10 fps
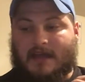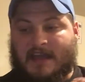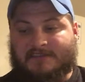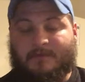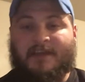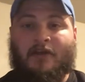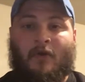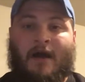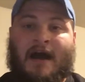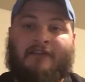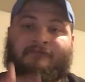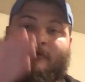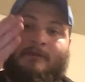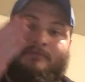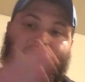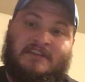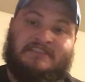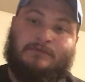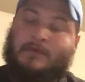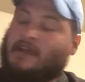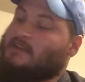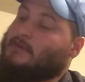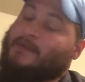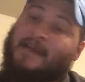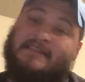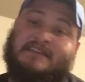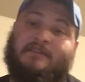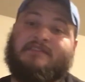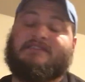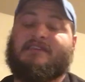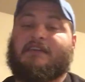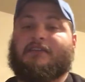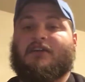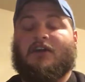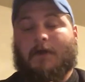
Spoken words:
as we go on from this week to week 17,